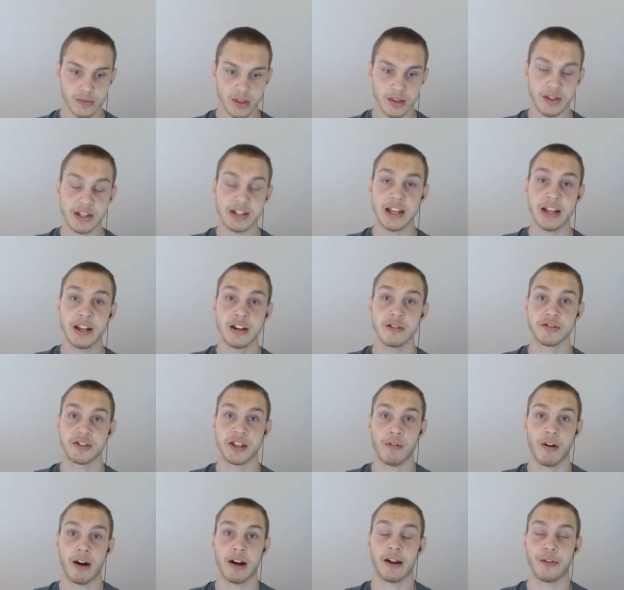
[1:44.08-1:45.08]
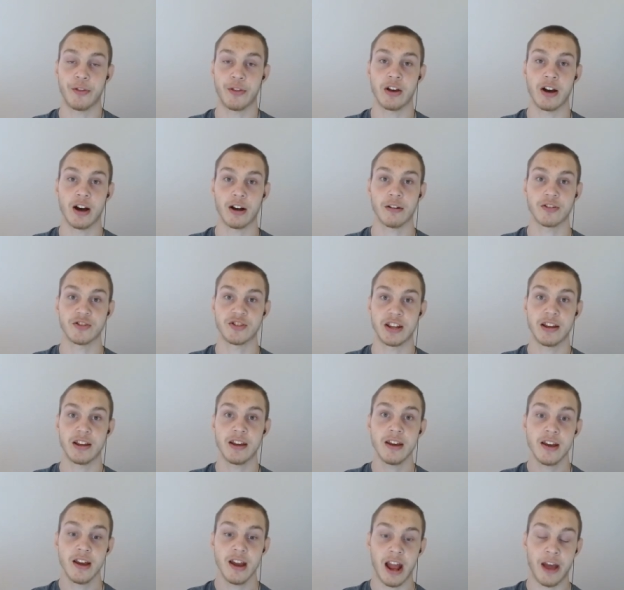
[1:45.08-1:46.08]
these Hindus, they want a theocracy,
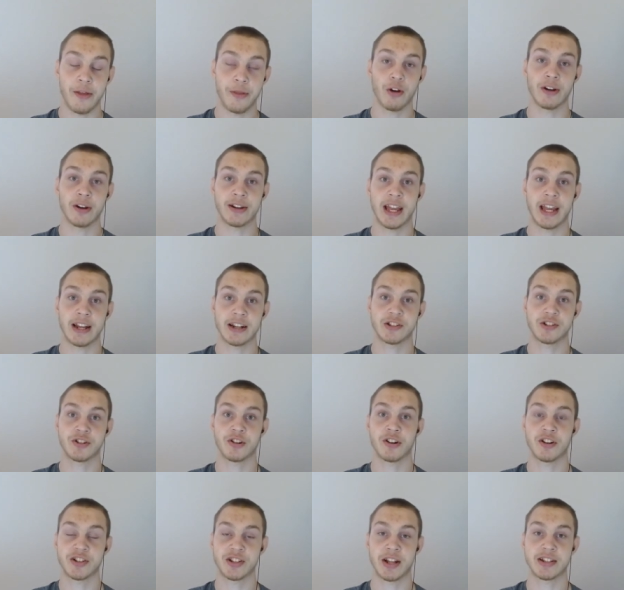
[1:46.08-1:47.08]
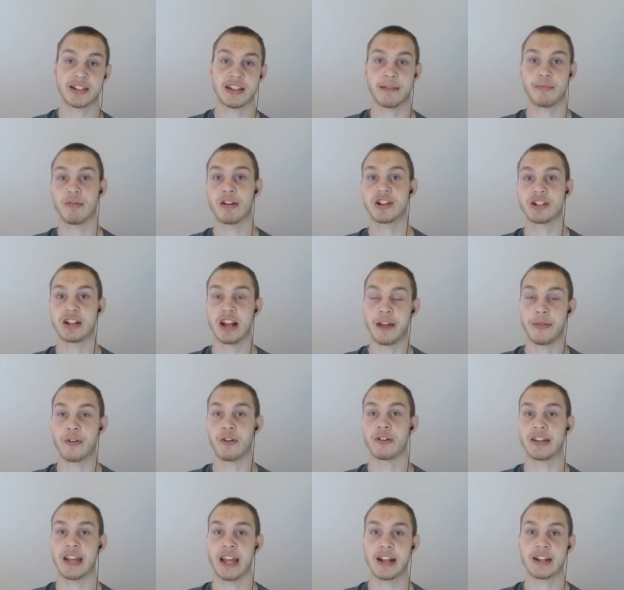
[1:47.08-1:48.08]
and they're against church-state separation, and they're
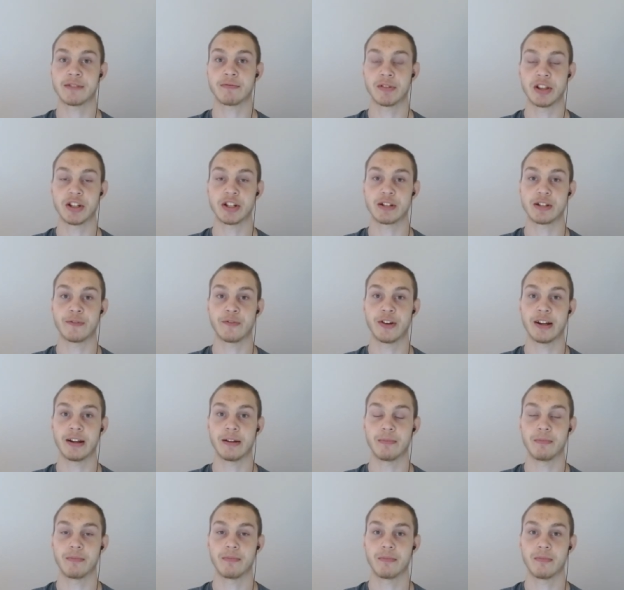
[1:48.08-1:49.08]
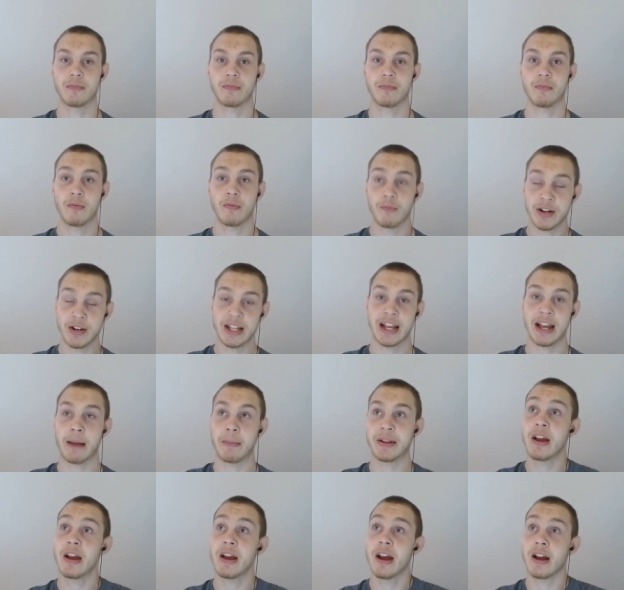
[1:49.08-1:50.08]
against religious freedom. When you, I
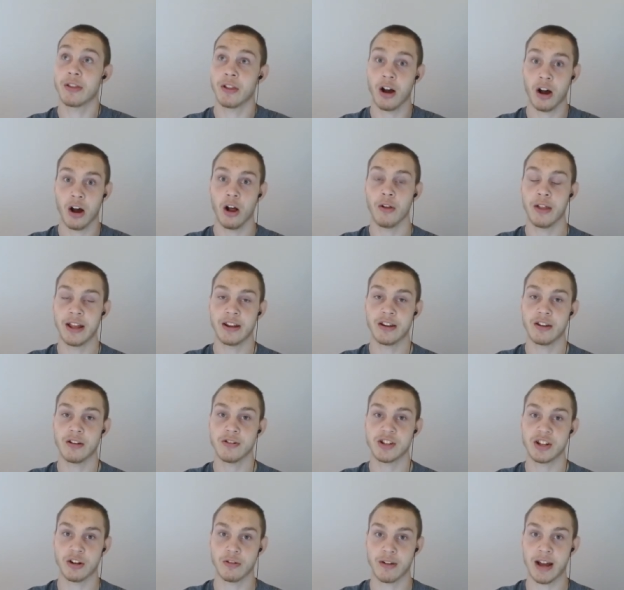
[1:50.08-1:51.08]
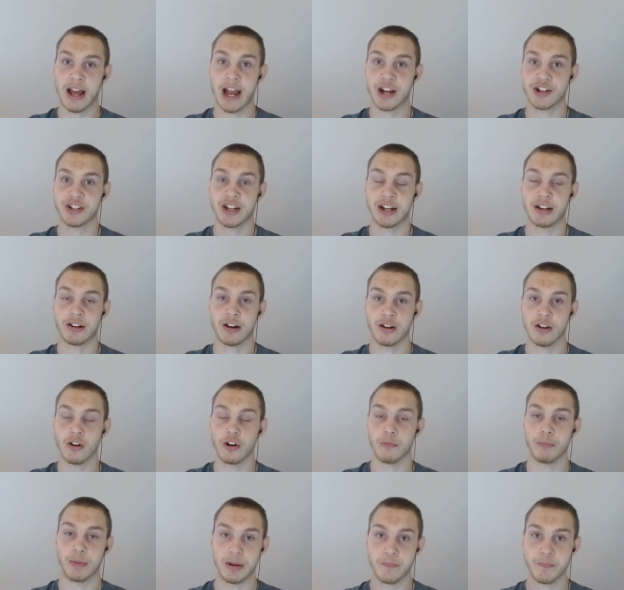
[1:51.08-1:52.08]
mean, not all Hindus, you know, hashtag not all,
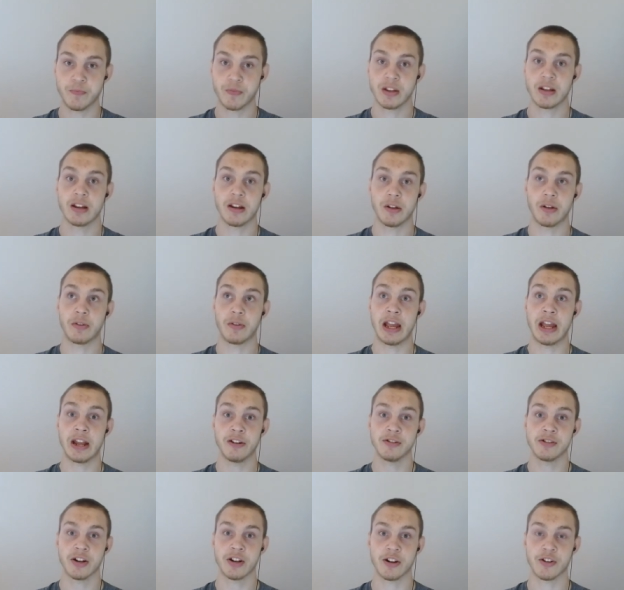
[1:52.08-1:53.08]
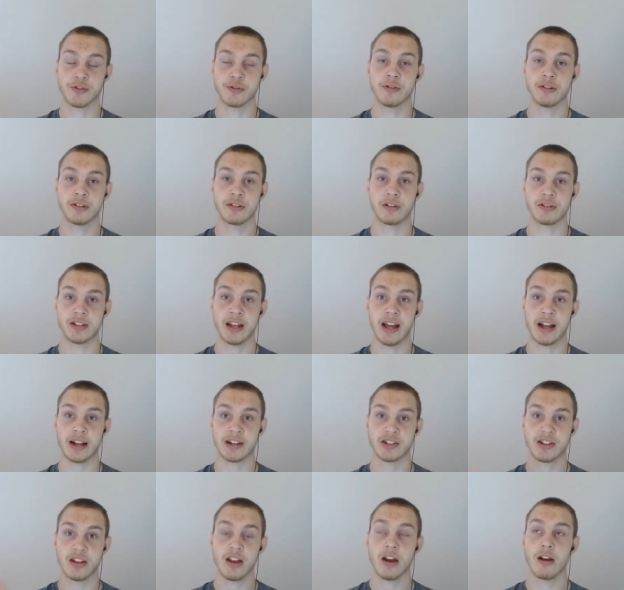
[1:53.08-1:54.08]
but Hindus that are true to their text,
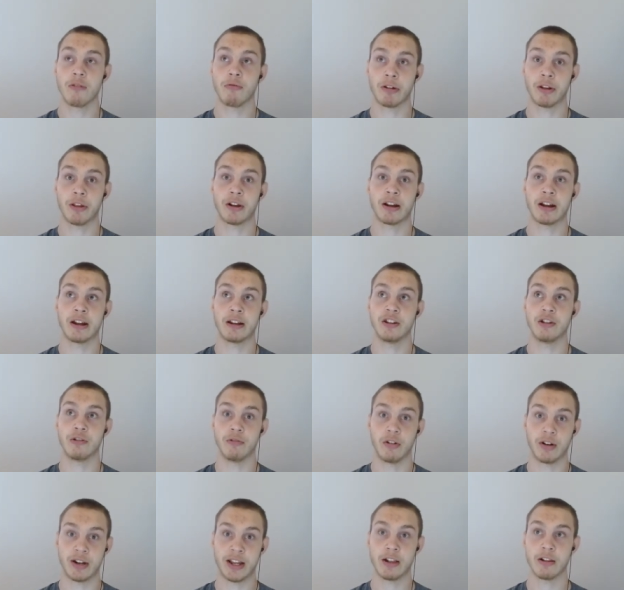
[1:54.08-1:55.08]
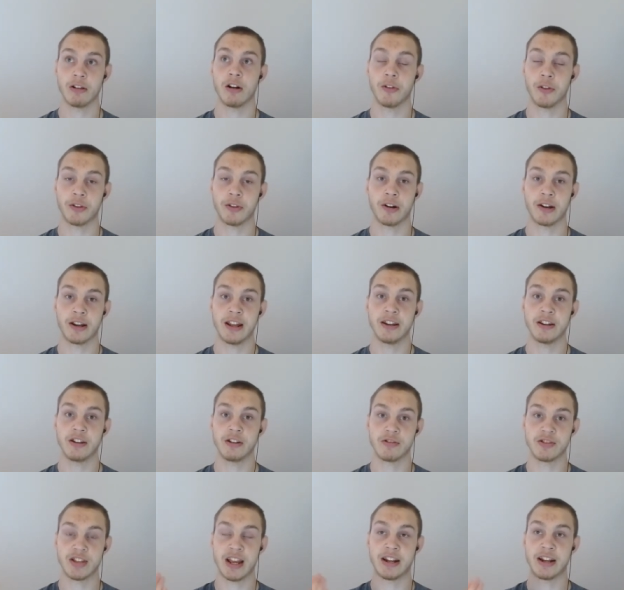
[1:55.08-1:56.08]
what are they going to do? Well, kill all the
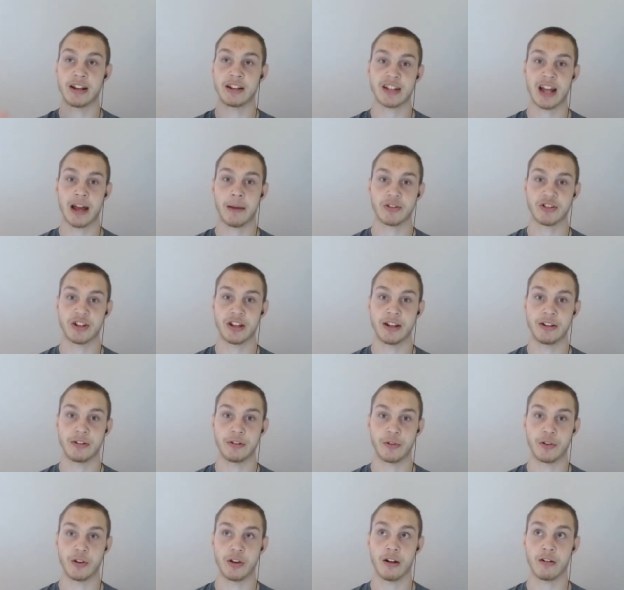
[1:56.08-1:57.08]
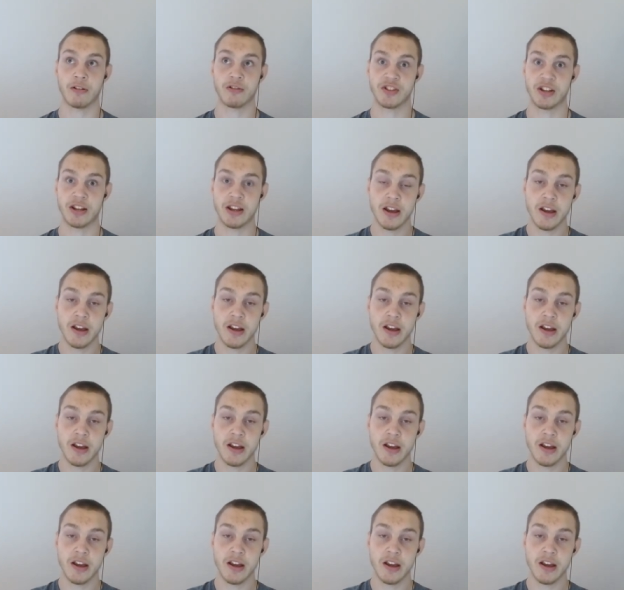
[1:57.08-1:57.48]
non-Hindus and establish a Hindu theocracy.